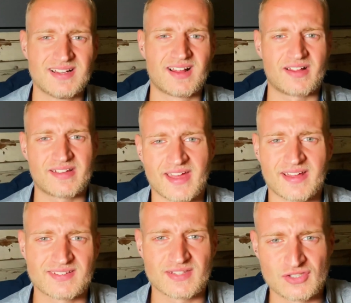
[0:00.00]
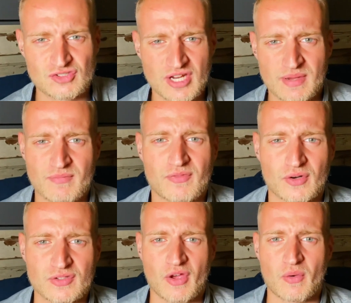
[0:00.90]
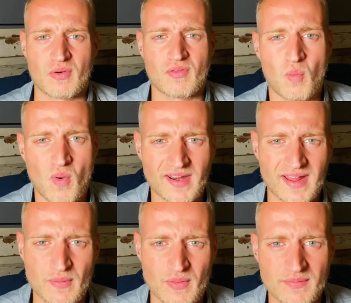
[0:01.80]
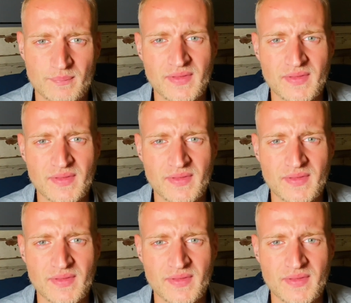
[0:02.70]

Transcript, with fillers: I get to the gym for a total of one hour.